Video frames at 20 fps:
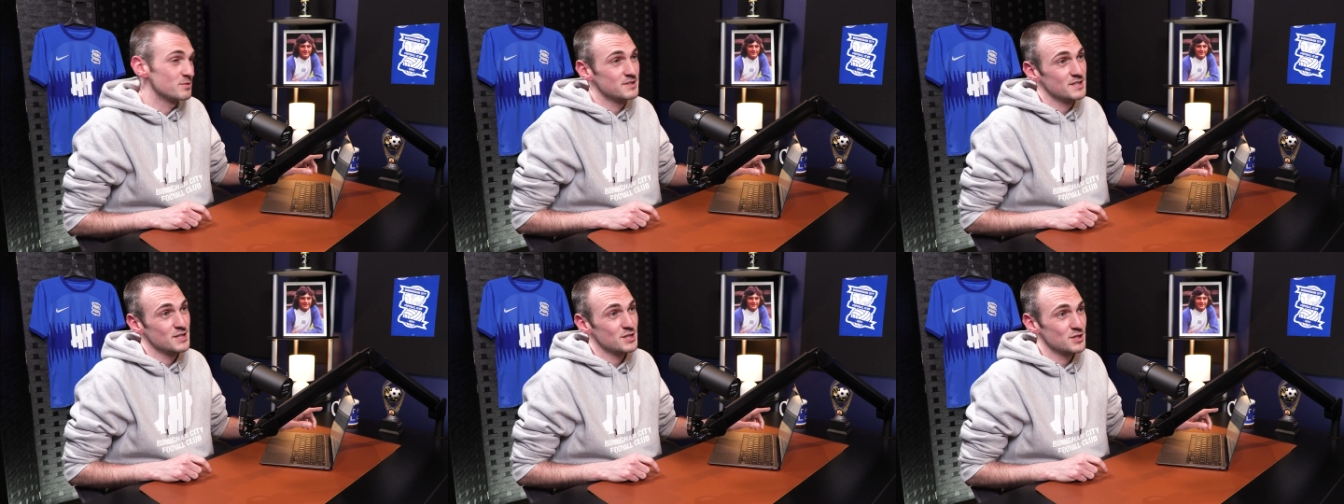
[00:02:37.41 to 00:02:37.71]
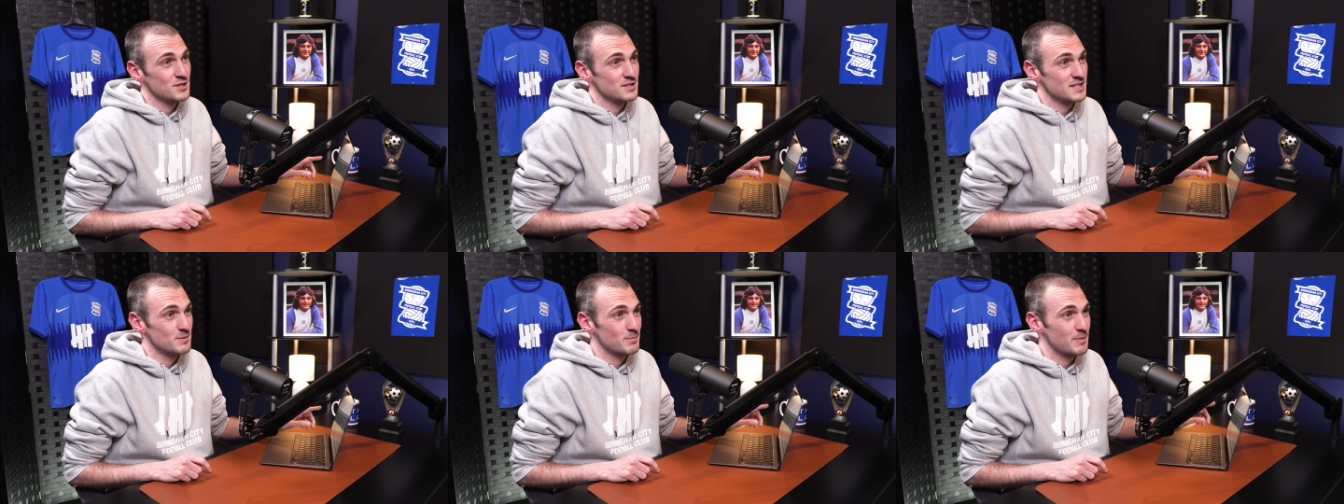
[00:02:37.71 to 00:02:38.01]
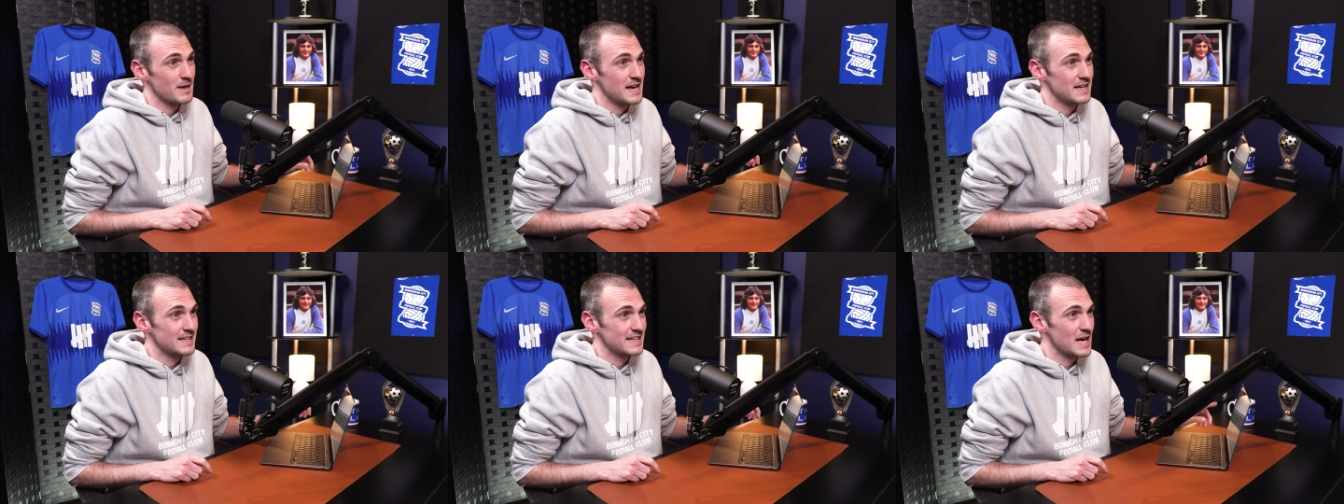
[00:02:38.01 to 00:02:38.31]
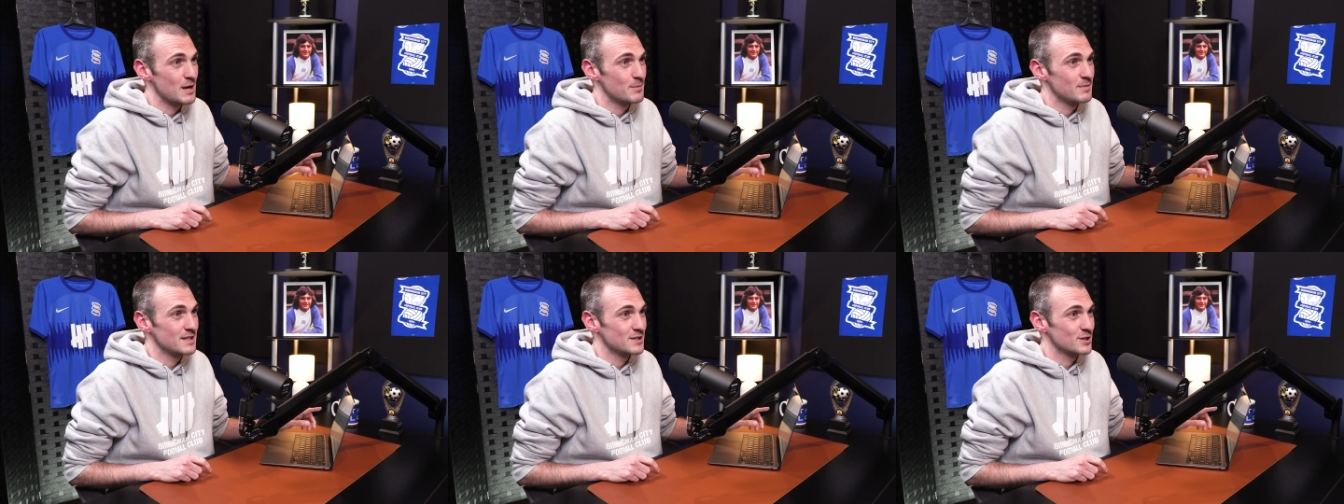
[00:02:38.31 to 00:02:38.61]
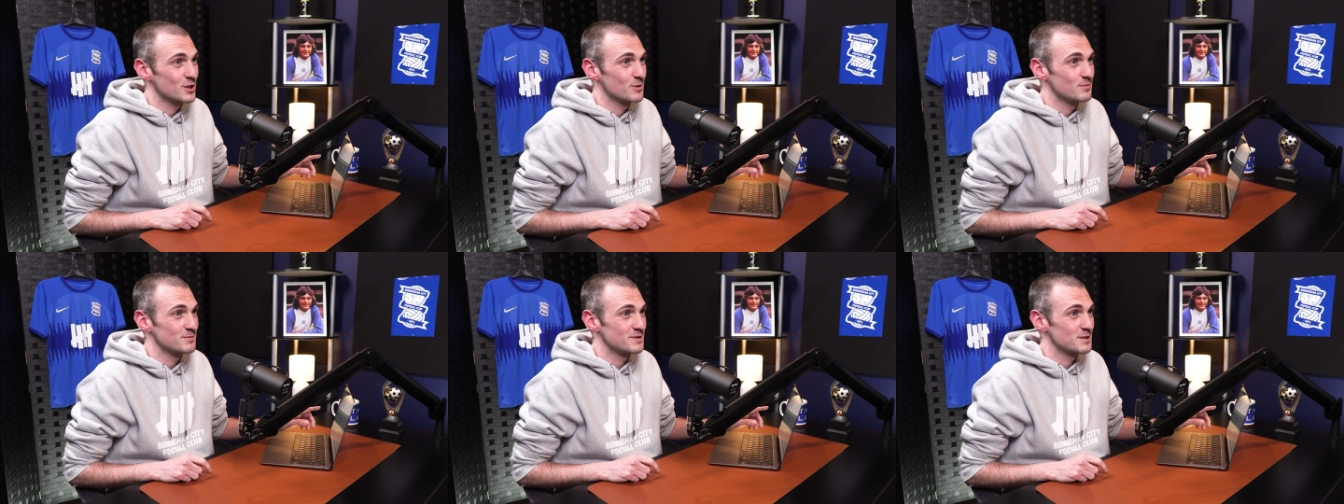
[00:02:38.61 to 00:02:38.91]
positions he's played and how many
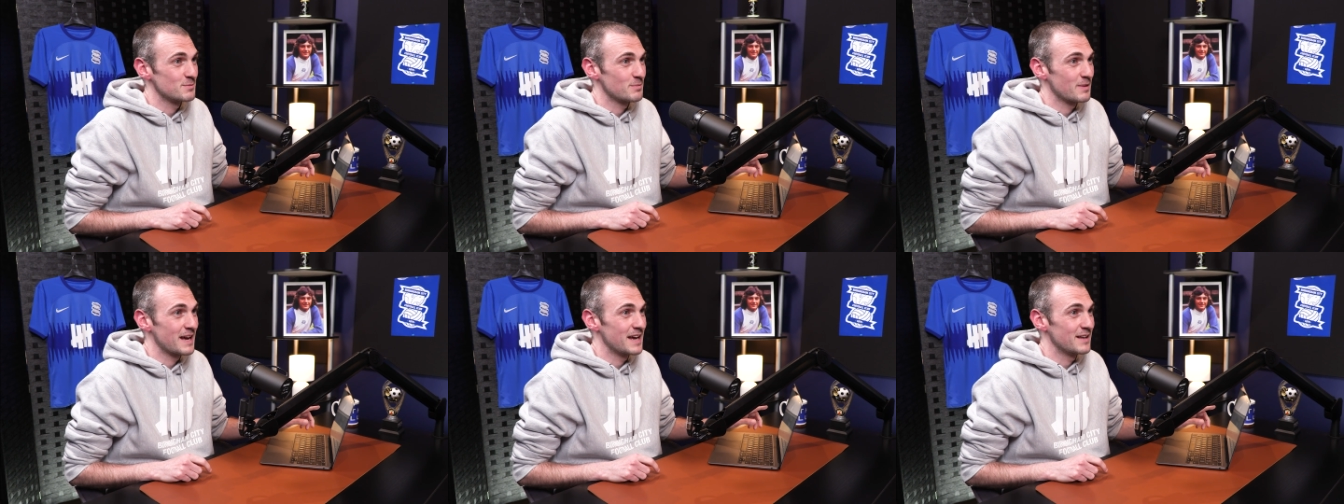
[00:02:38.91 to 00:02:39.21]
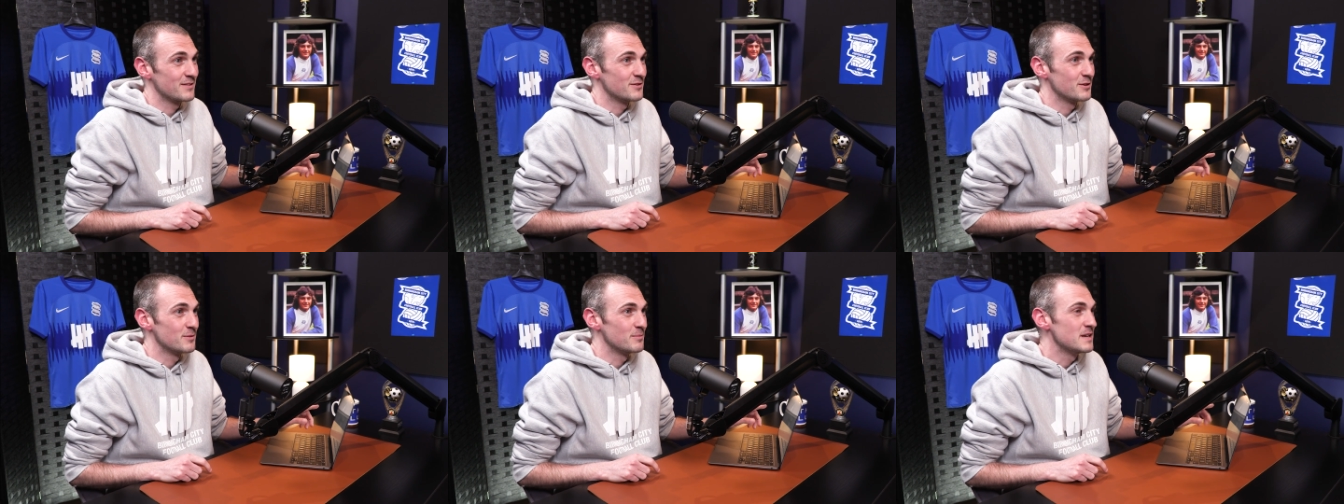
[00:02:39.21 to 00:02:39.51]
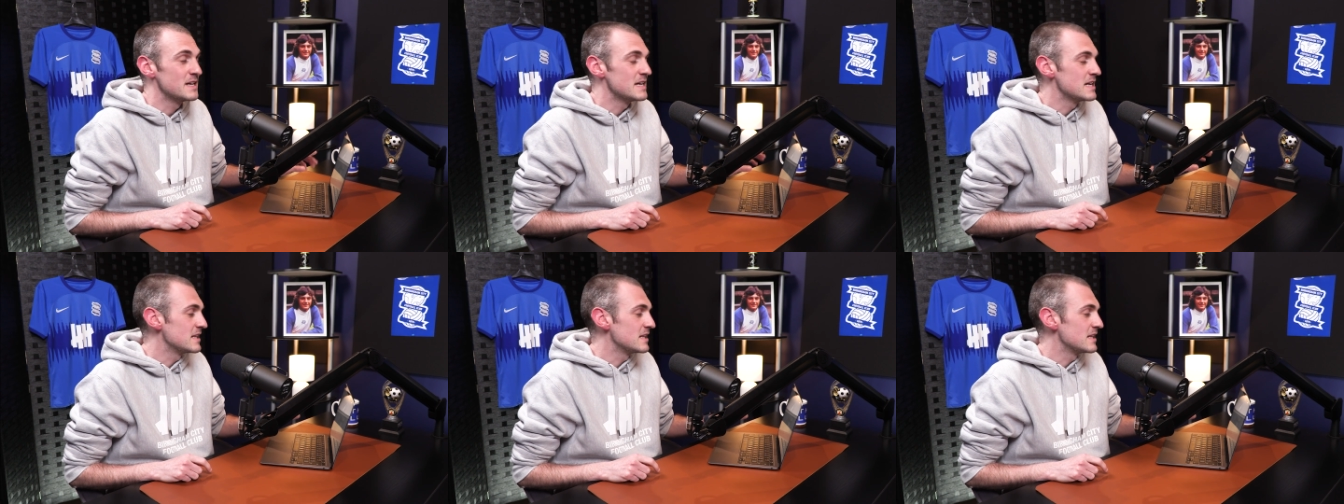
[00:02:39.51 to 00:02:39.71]
times he's played them.